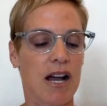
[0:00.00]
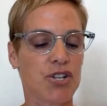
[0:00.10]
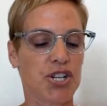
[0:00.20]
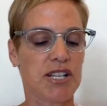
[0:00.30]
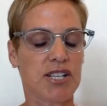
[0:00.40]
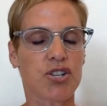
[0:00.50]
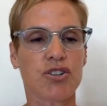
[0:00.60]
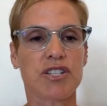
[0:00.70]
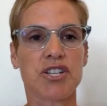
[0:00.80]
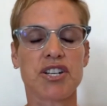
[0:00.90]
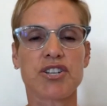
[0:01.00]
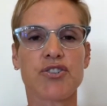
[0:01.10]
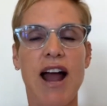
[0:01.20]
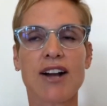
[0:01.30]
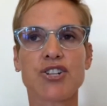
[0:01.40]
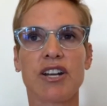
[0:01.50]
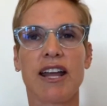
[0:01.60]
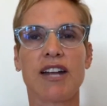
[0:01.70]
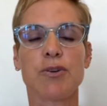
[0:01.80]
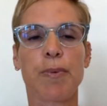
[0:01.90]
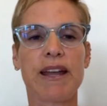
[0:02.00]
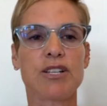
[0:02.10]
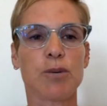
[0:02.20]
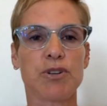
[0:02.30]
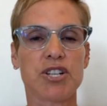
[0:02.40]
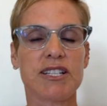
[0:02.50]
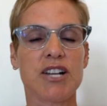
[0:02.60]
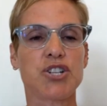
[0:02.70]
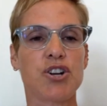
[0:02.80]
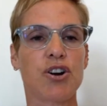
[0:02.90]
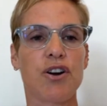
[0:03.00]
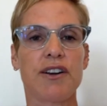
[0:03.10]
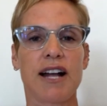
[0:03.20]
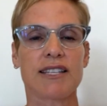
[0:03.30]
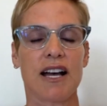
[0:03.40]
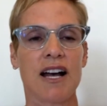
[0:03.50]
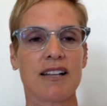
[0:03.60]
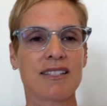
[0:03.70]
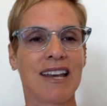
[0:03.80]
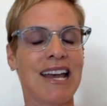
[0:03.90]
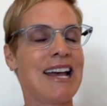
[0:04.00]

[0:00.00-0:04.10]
She's a distraction, and you're paying too much attention to her and not to us.